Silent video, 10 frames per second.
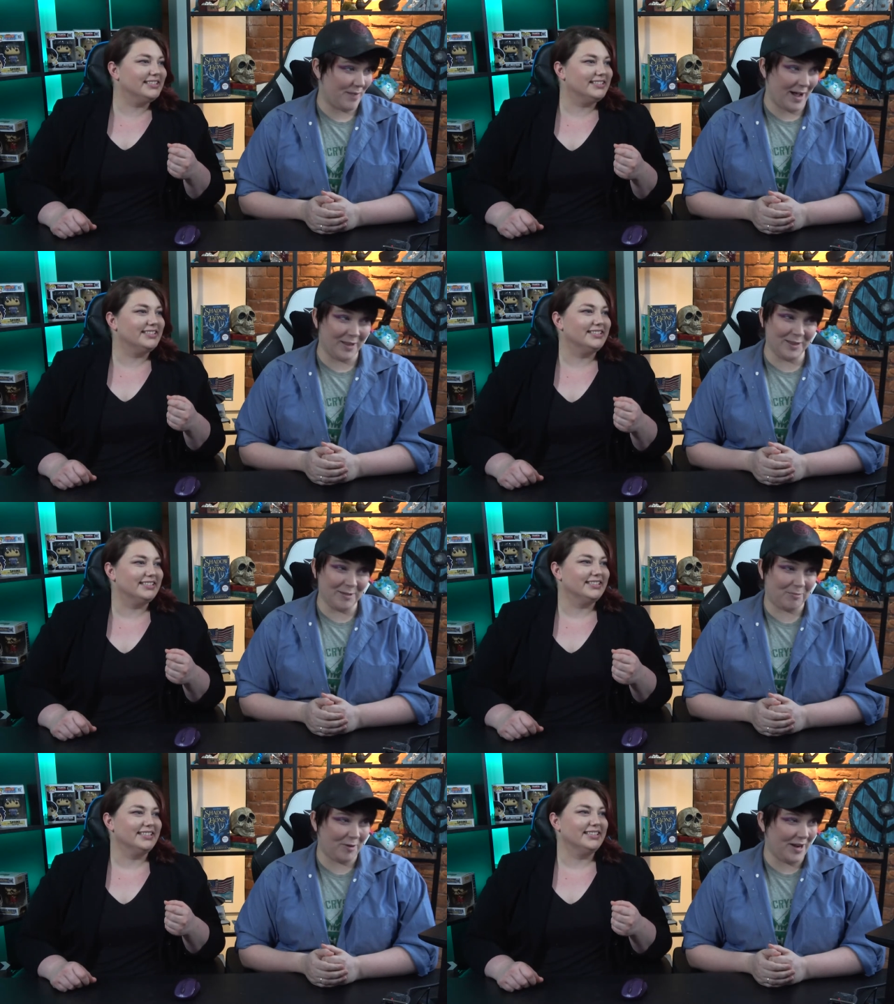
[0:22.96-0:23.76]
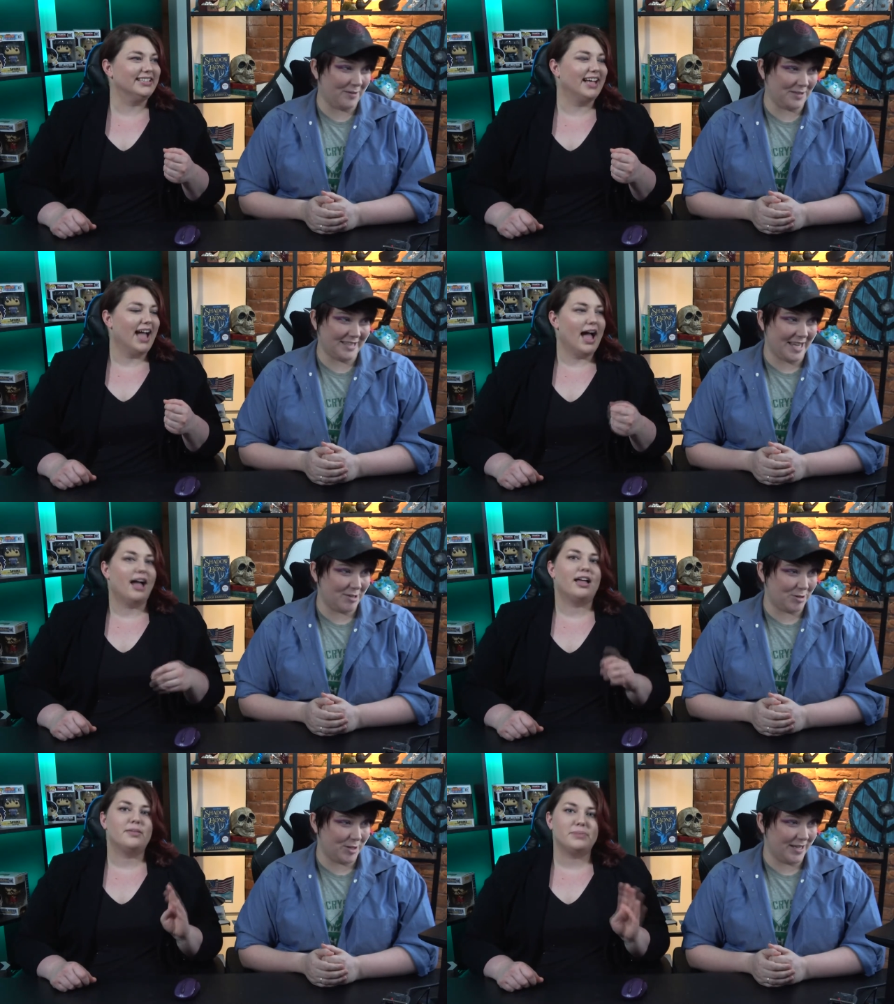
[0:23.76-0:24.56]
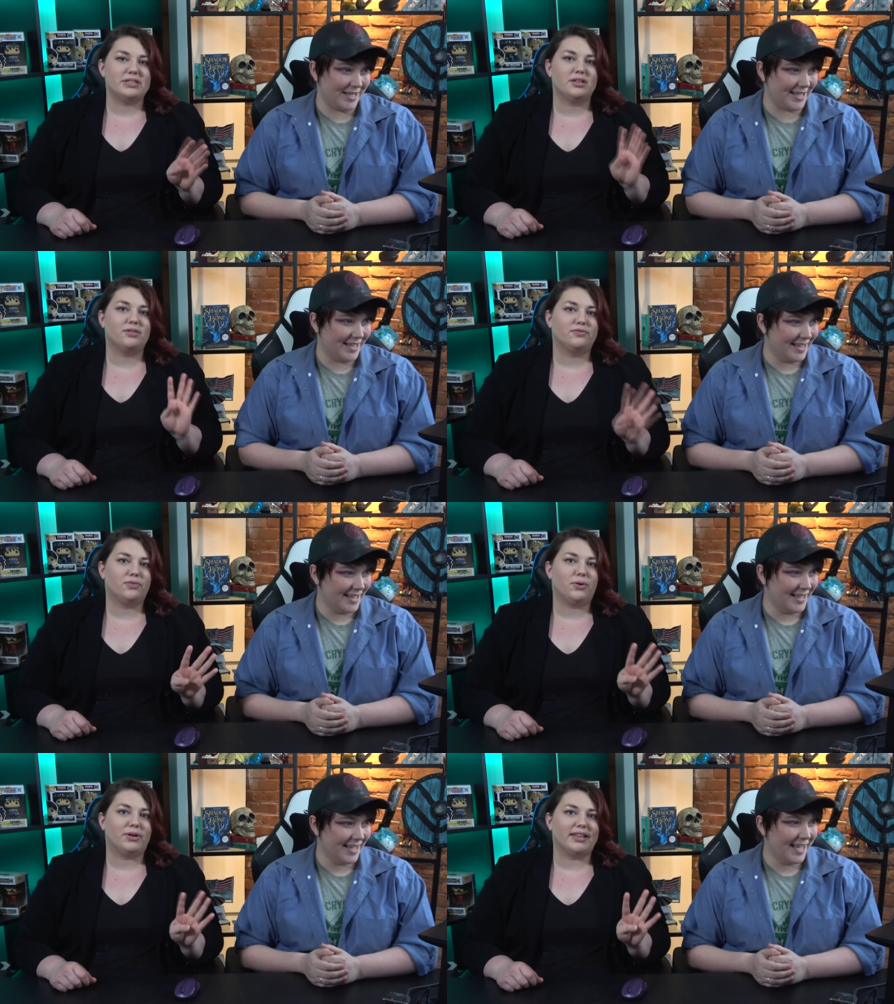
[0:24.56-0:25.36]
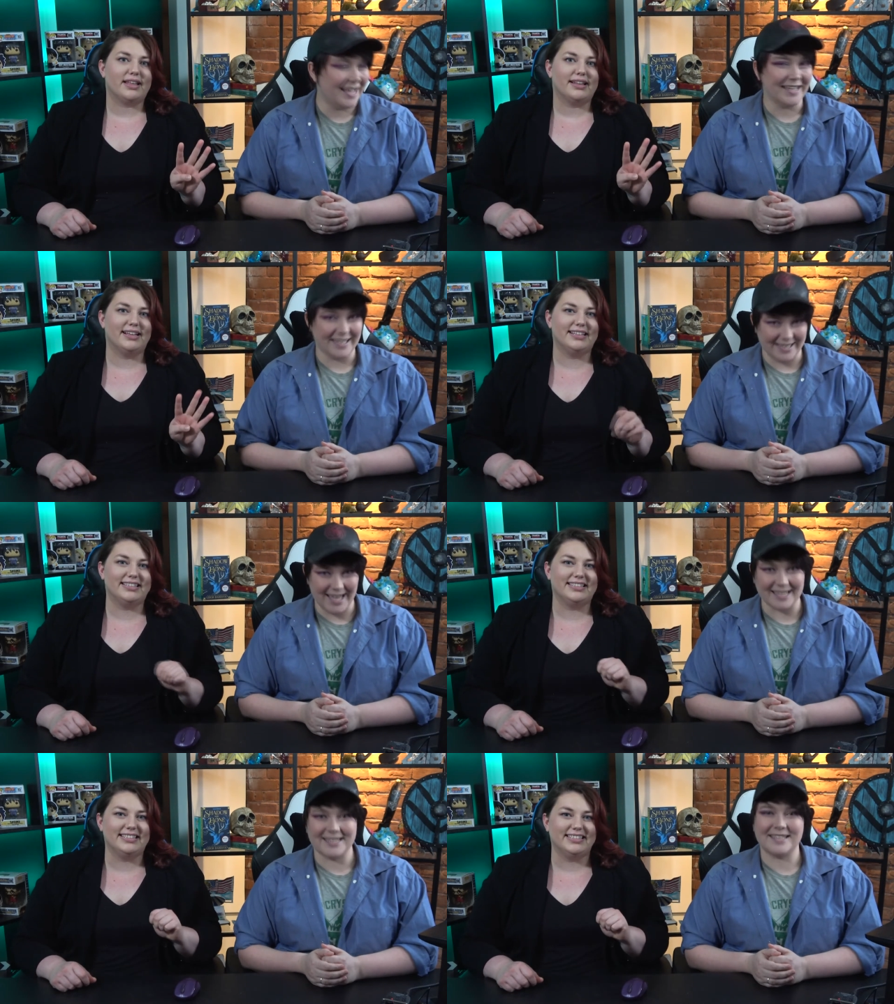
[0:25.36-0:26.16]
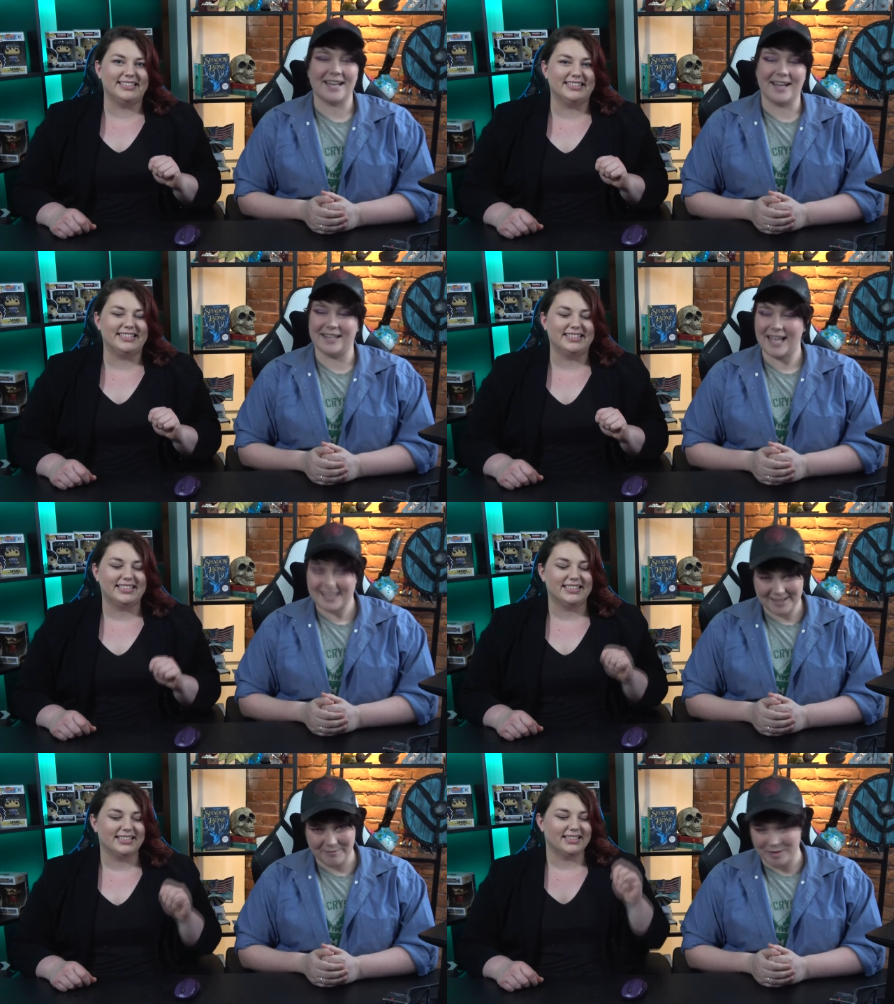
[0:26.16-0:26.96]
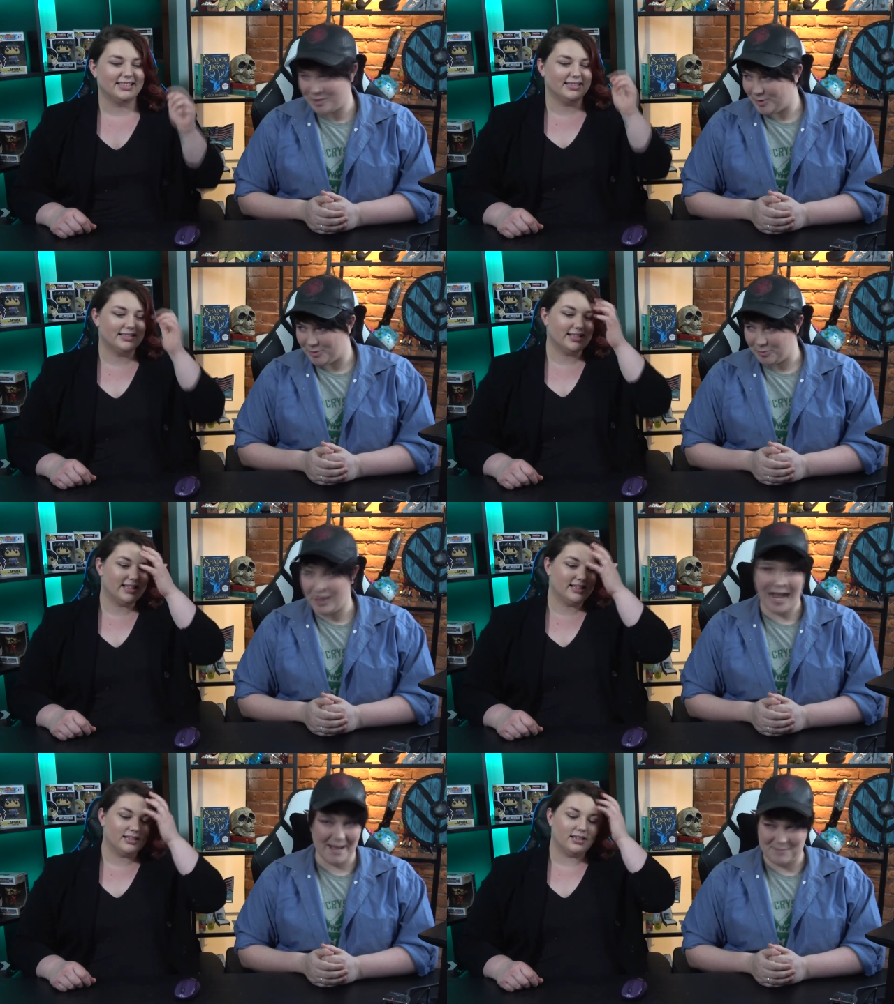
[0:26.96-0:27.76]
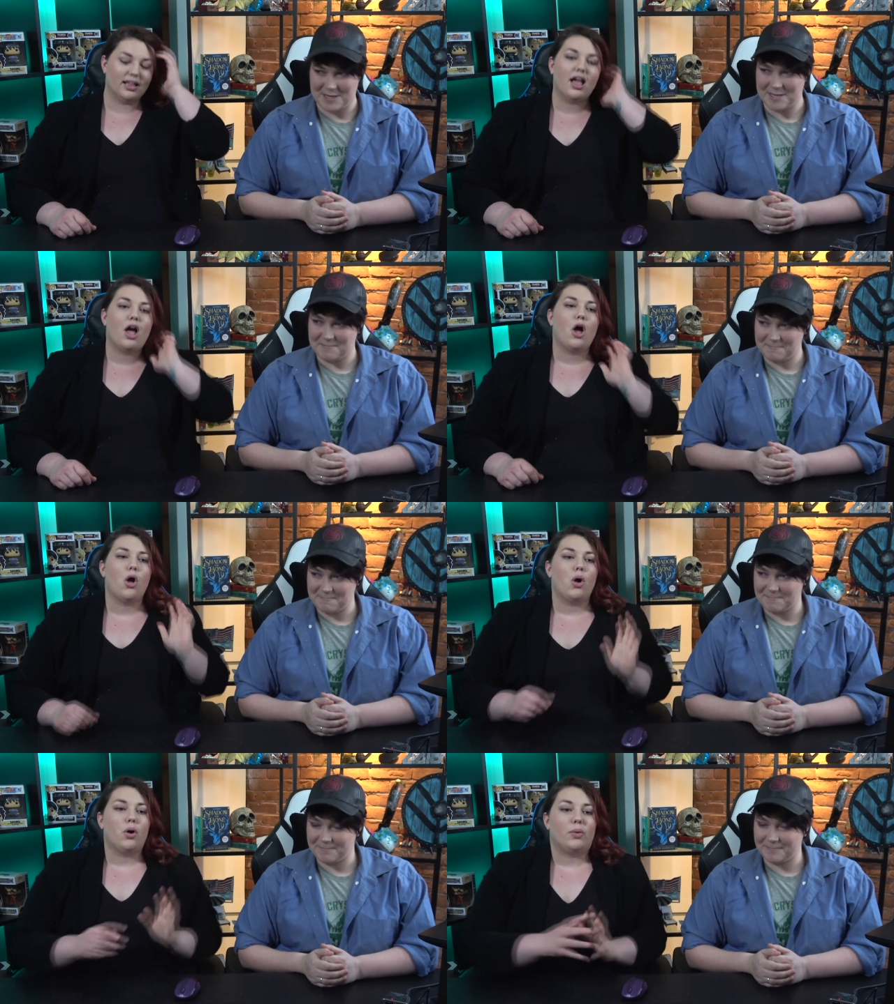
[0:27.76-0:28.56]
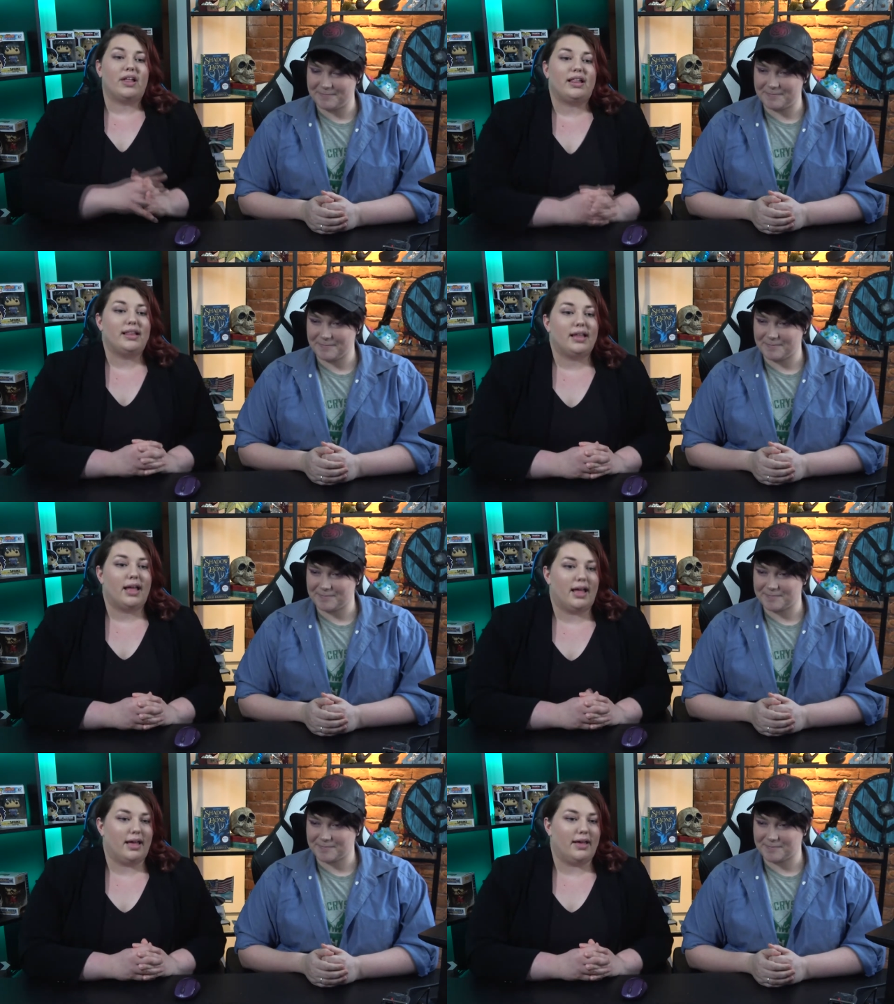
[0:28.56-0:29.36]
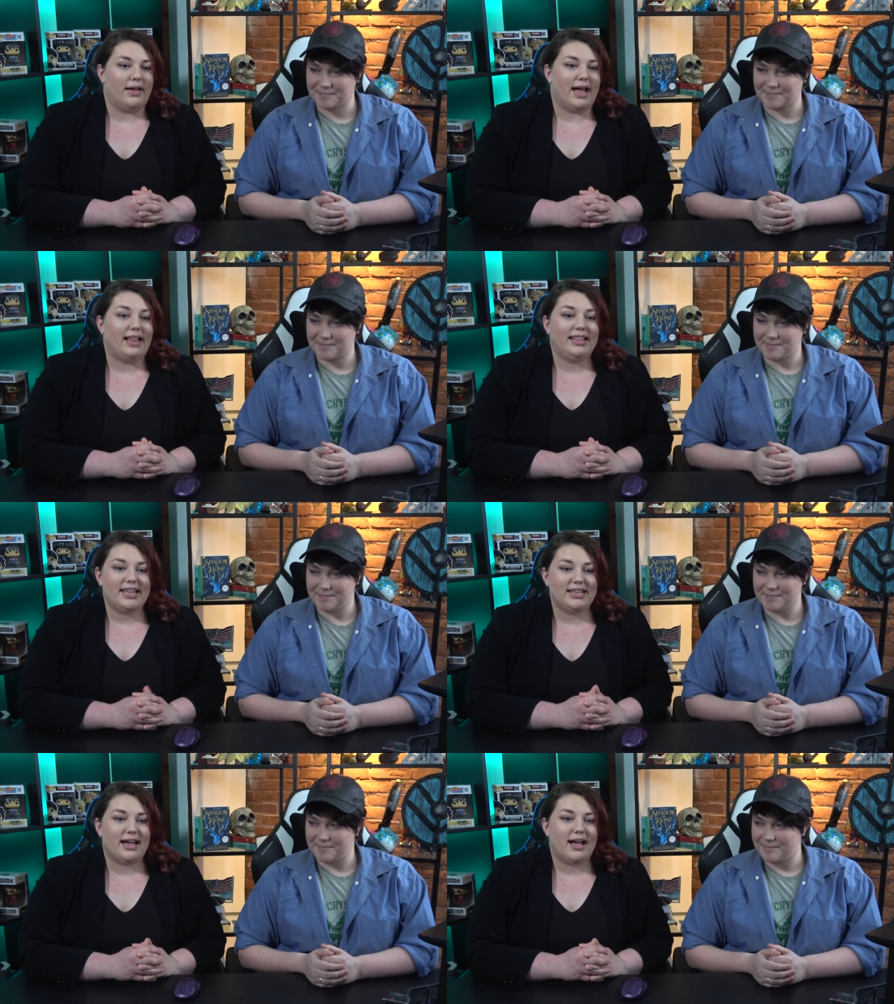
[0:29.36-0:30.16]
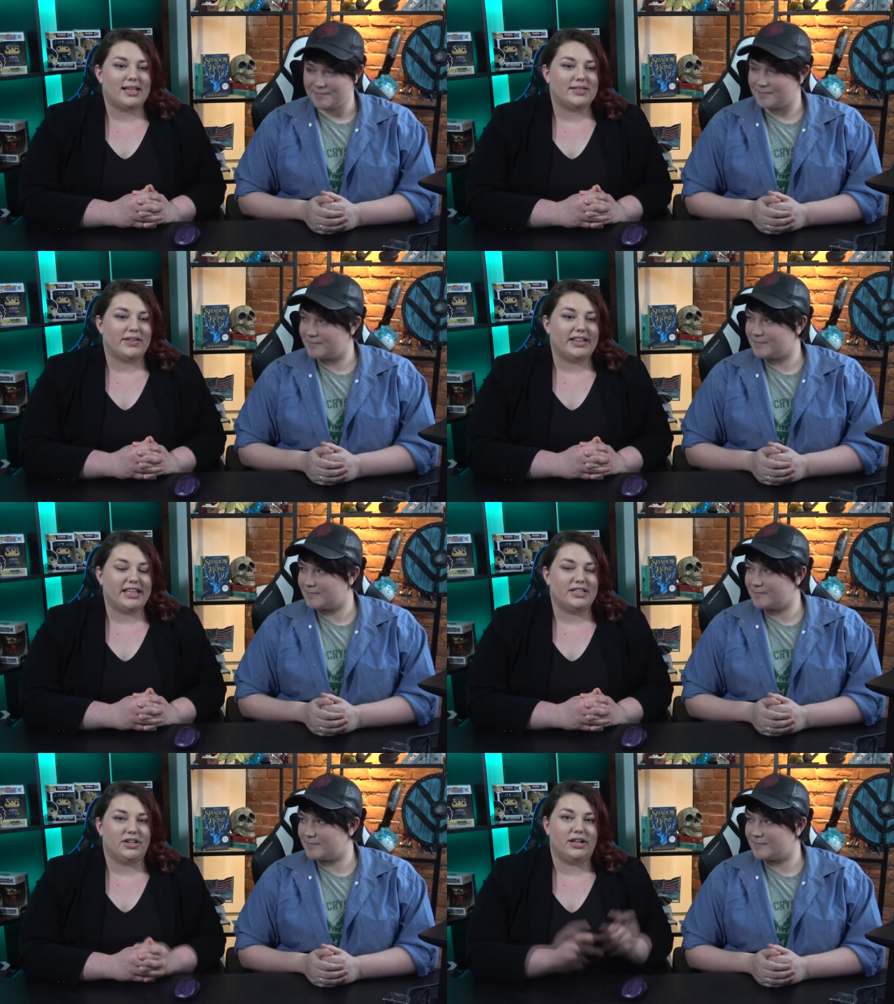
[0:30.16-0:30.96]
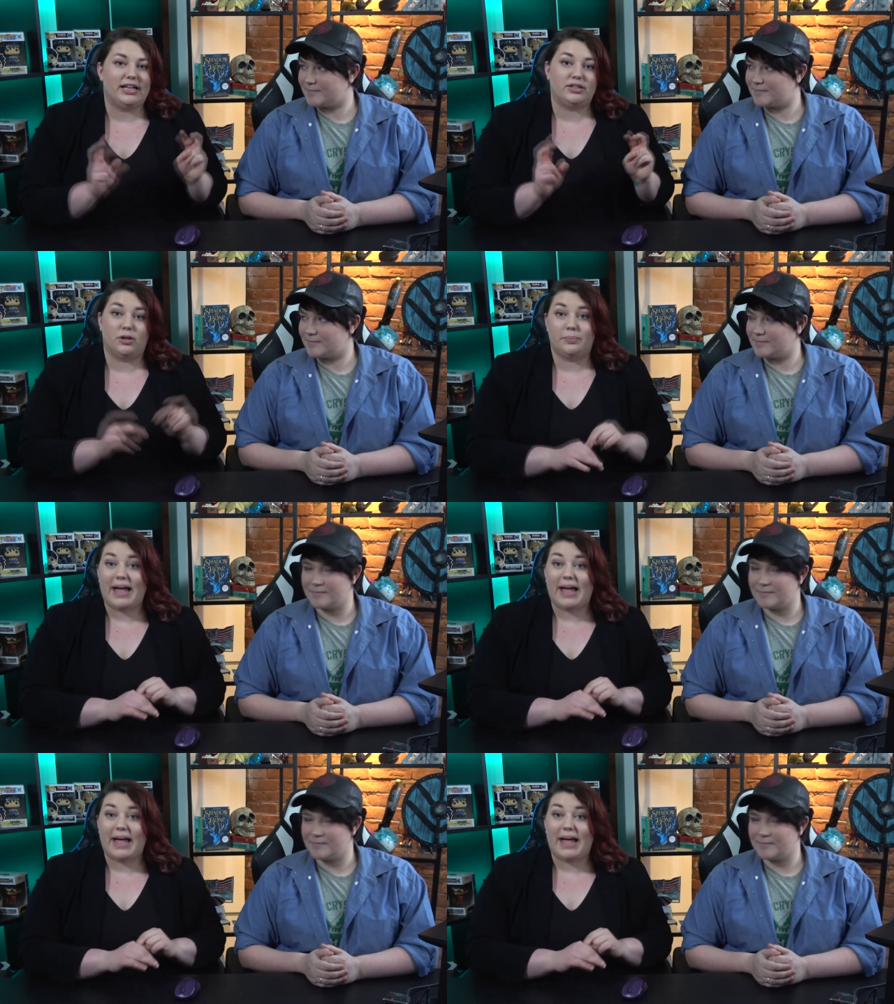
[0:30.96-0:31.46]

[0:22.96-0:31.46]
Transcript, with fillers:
Speaker 1: about the pronunciation. Episode four then. Yes, uh, last episode, what happened?
Speaker 2: Well, uh, Alina is found in the little